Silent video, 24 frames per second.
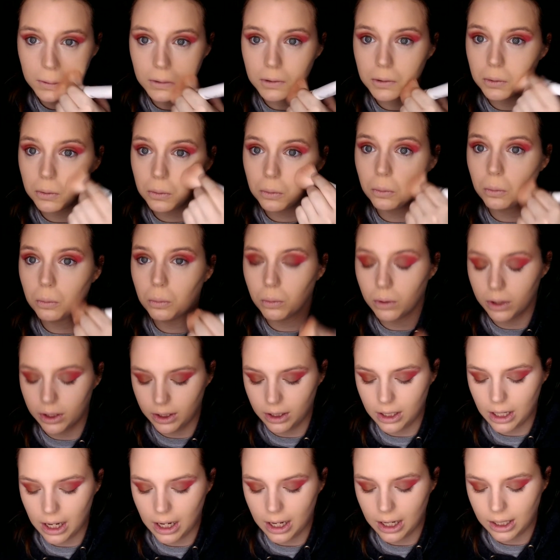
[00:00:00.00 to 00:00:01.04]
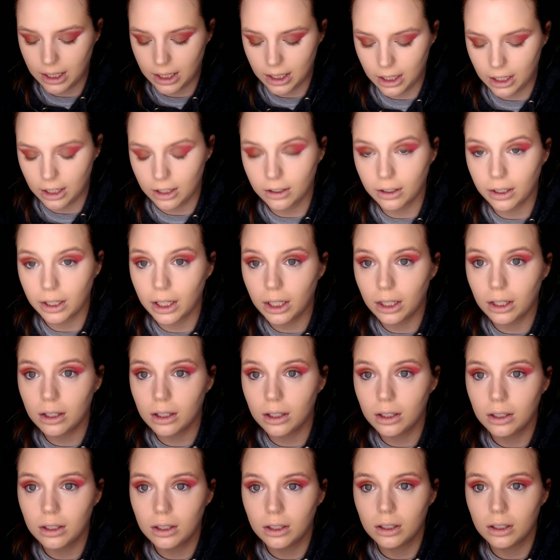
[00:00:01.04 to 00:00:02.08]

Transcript: to one day get, like,